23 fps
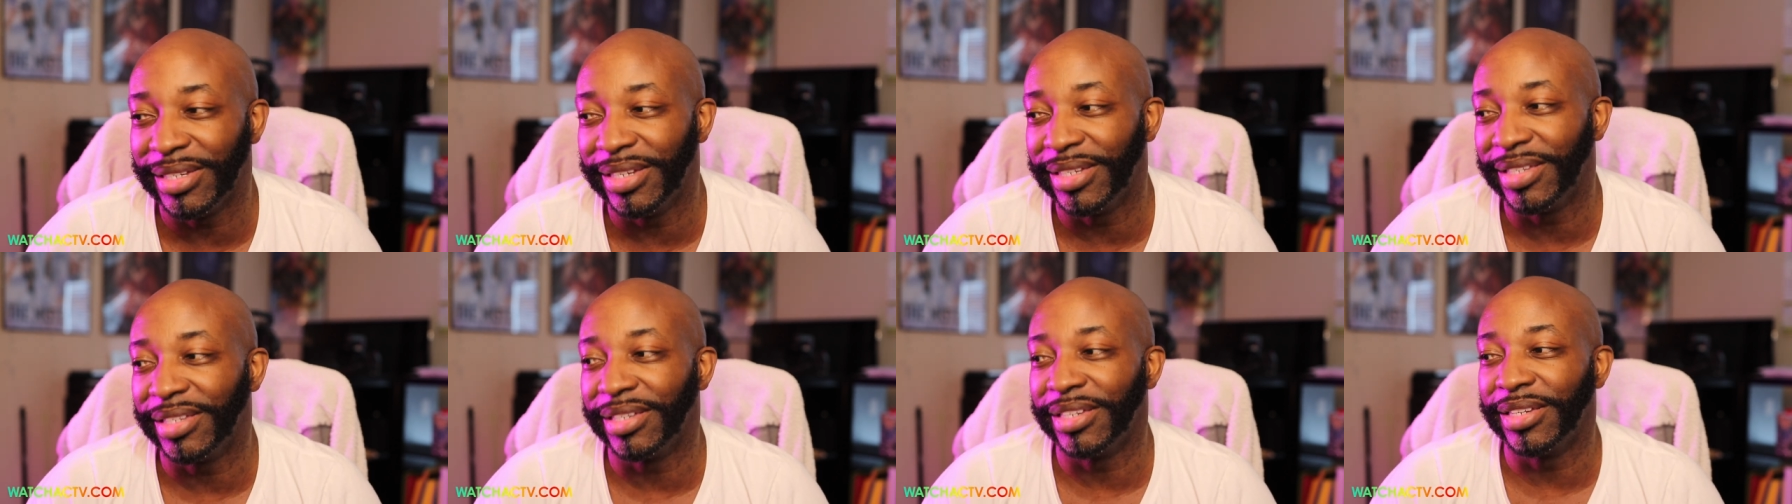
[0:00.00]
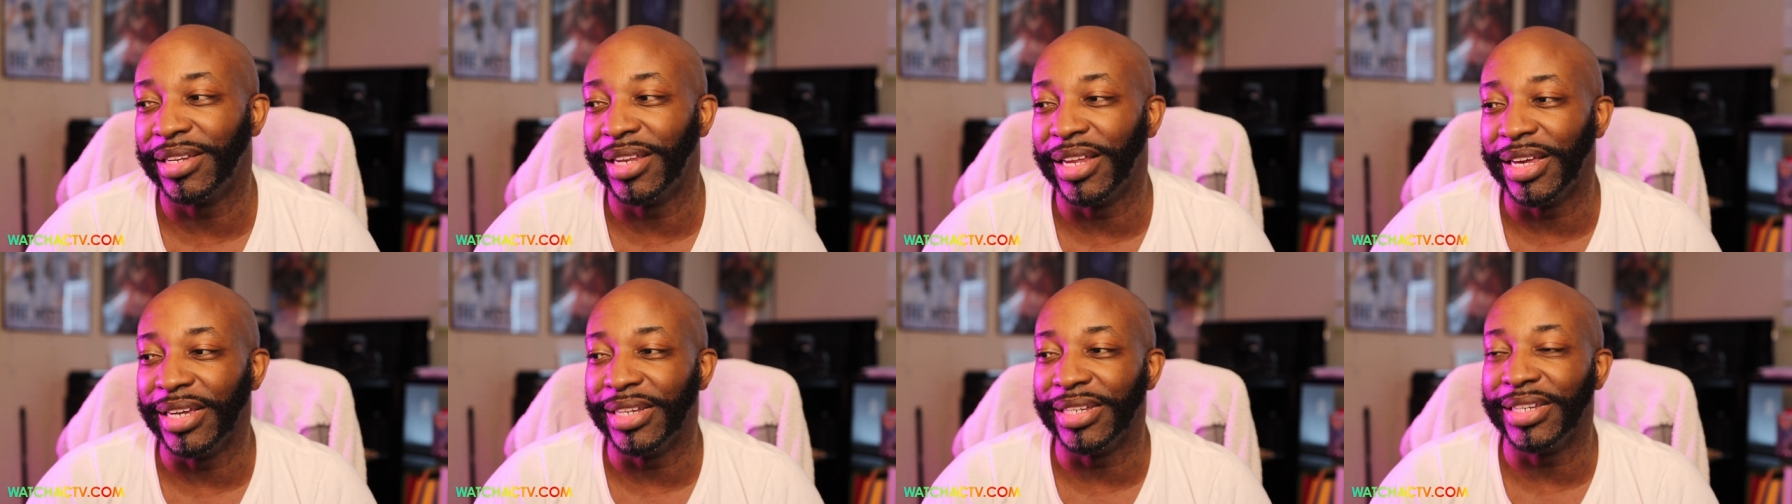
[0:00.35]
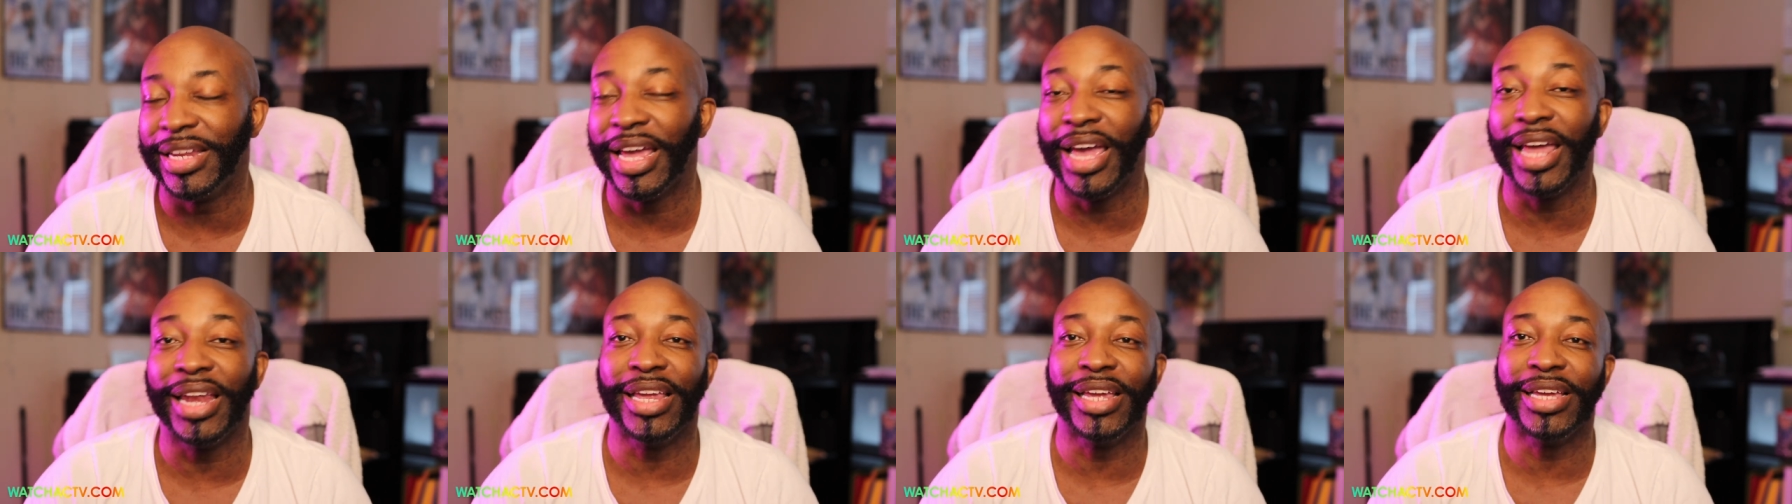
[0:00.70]
it doesn't look like
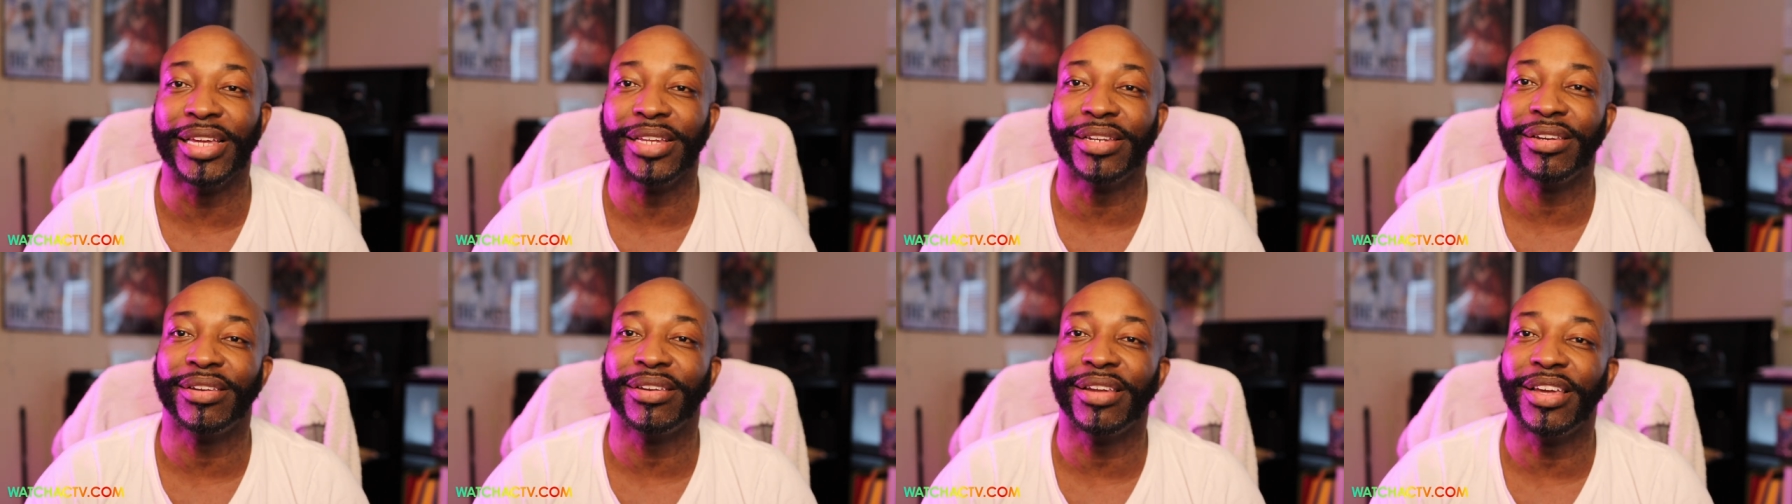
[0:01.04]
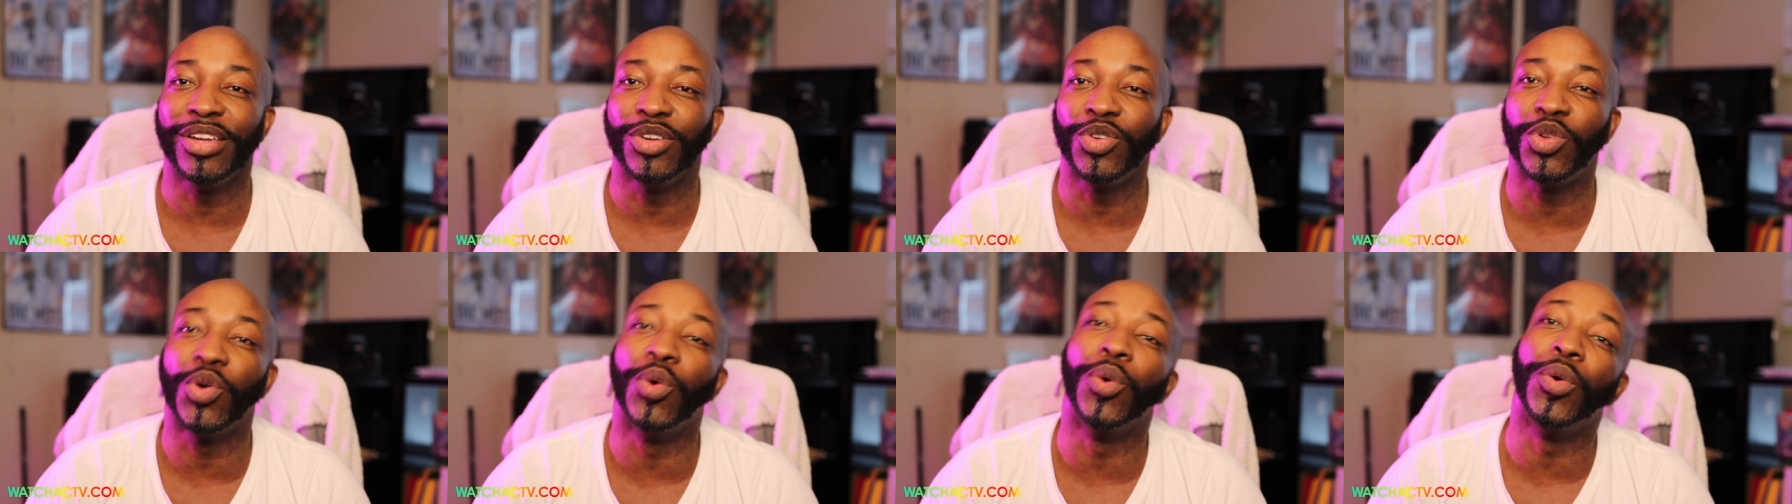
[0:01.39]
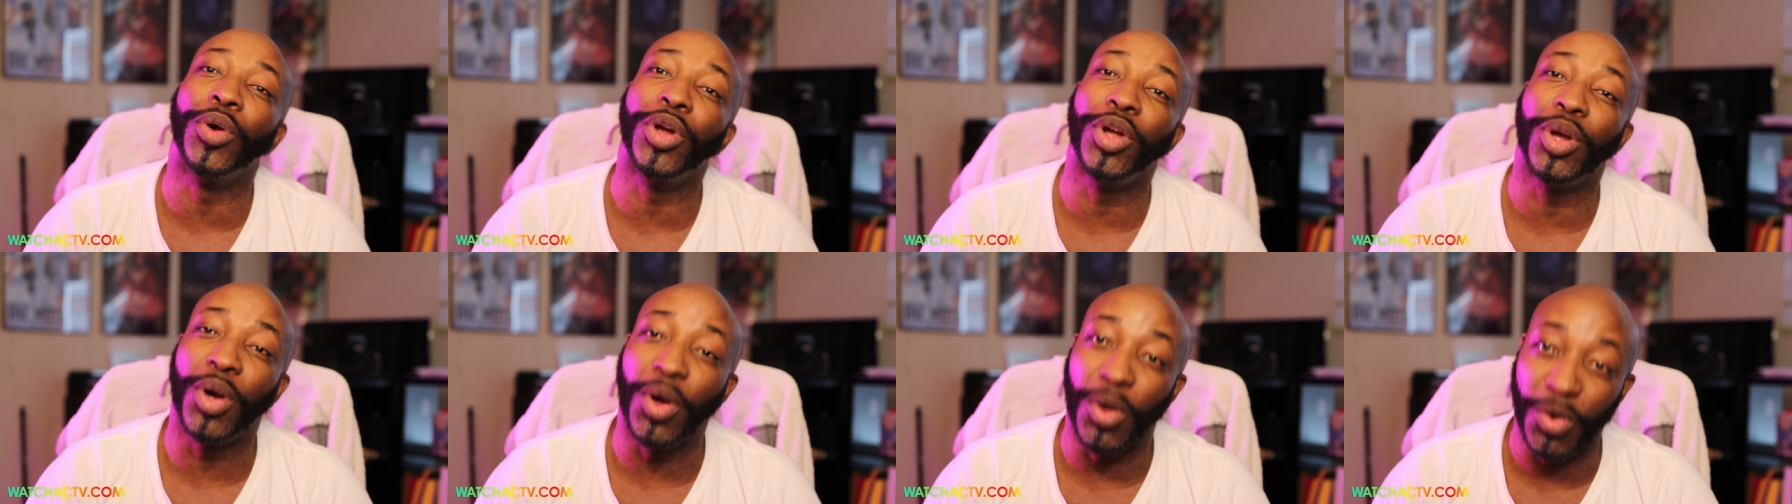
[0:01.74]
Danny and, and
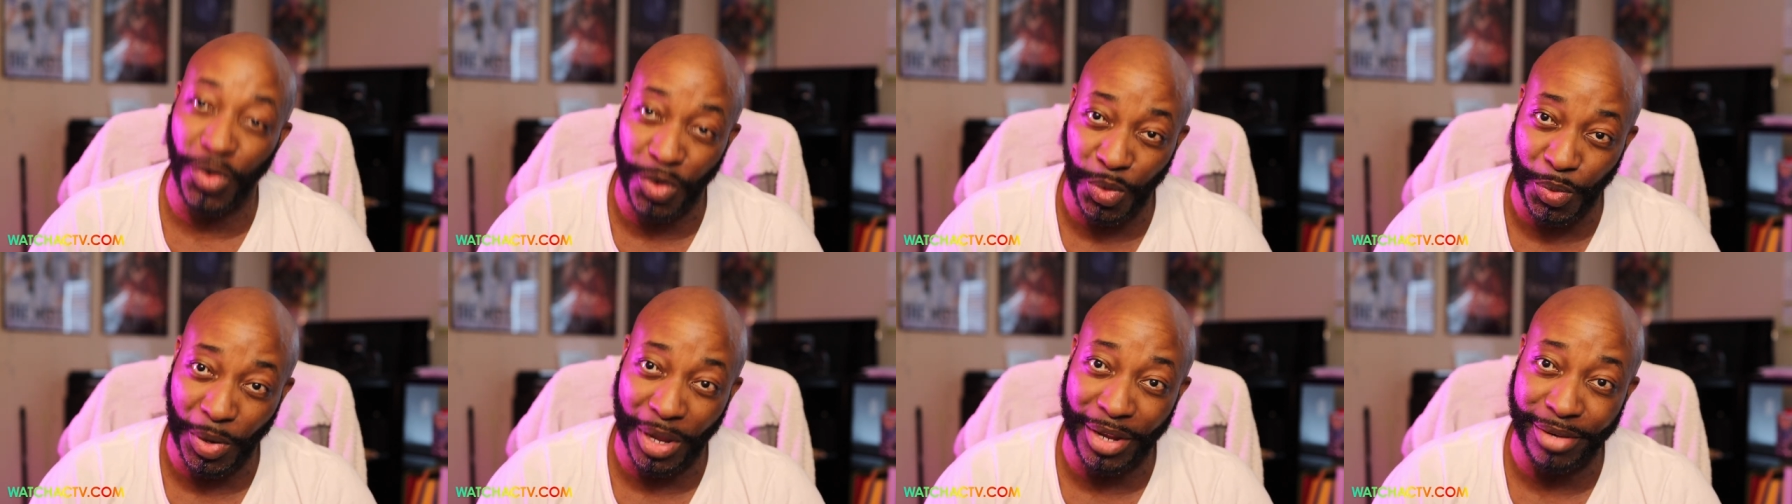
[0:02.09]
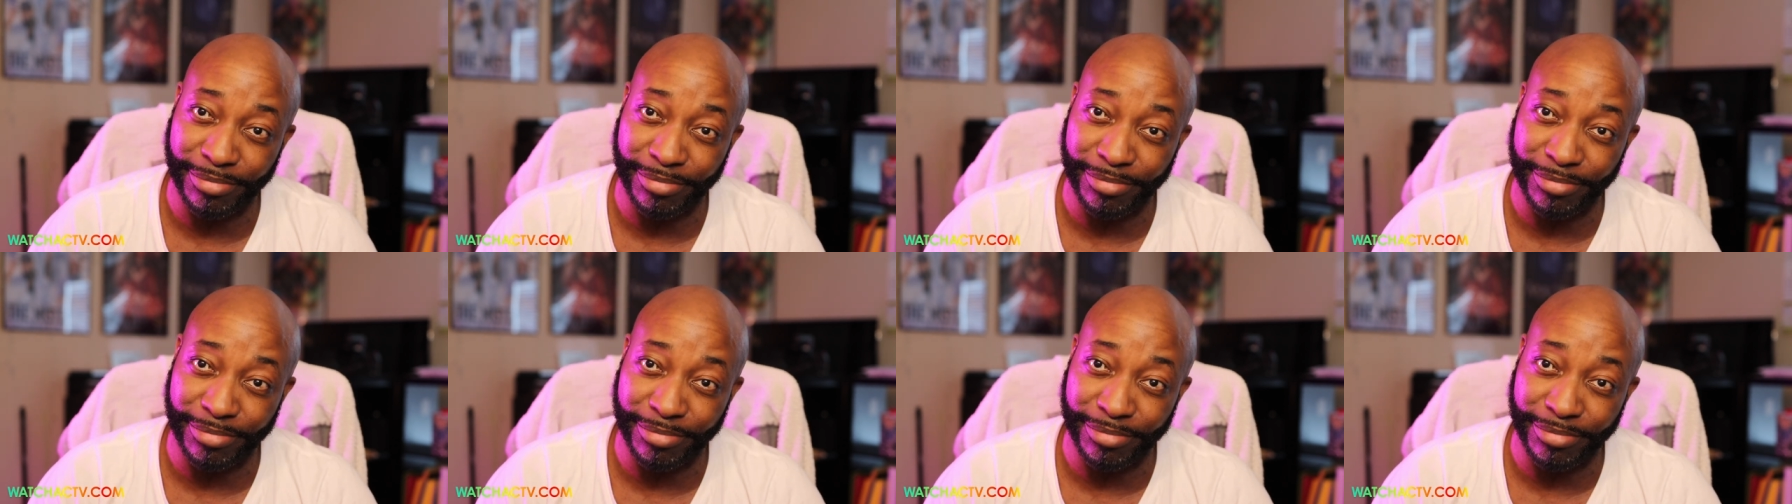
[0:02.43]
Tori are going to win.